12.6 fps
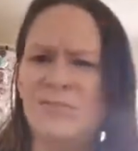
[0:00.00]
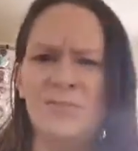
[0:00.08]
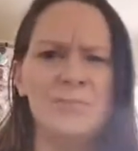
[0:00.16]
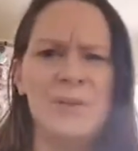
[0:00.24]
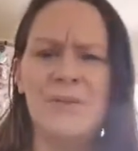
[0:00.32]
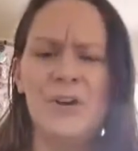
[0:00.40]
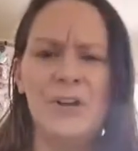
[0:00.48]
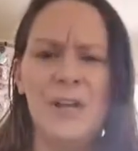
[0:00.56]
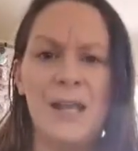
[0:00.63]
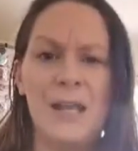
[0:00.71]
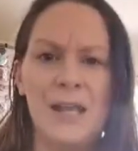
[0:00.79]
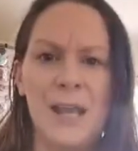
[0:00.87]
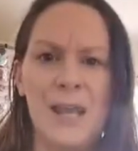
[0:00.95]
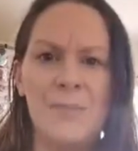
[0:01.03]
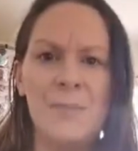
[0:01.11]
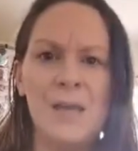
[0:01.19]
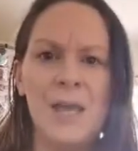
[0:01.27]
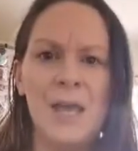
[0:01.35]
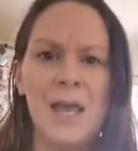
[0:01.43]
before 9 a.m.
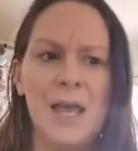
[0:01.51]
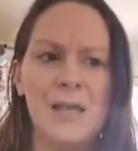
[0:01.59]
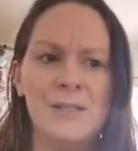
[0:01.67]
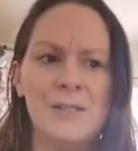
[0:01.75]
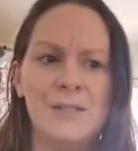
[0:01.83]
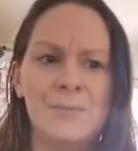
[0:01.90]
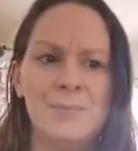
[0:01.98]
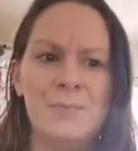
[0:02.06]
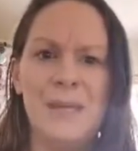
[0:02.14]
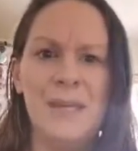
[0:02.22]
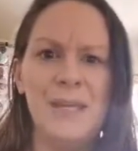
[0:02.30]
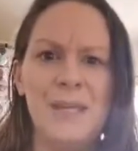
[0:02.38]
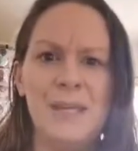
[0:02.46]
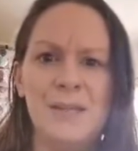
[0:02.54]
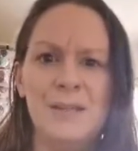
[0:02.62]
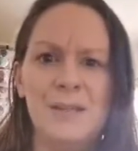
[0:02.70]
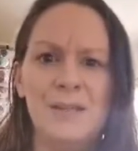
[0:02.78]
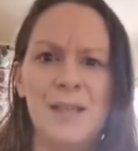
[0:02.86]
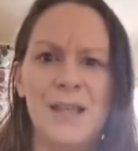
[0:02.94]
and be
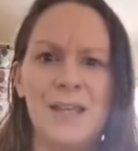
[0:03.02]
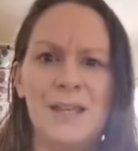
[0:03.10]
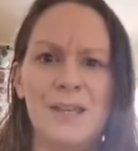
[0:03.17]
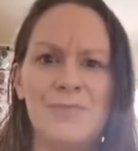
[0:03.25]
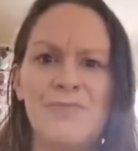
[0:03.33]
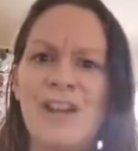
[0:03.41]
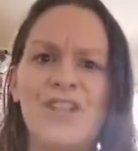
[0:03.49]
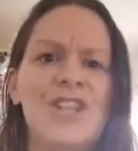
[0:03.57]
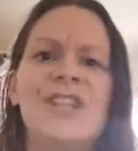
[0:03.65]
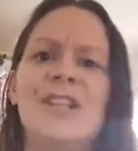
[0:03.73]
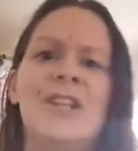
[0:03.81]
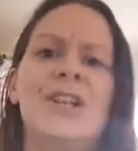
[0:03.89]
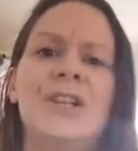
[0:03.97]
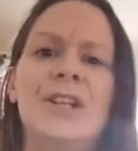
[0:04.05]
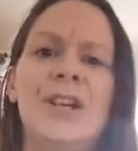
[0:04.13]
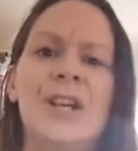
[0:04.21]
like registered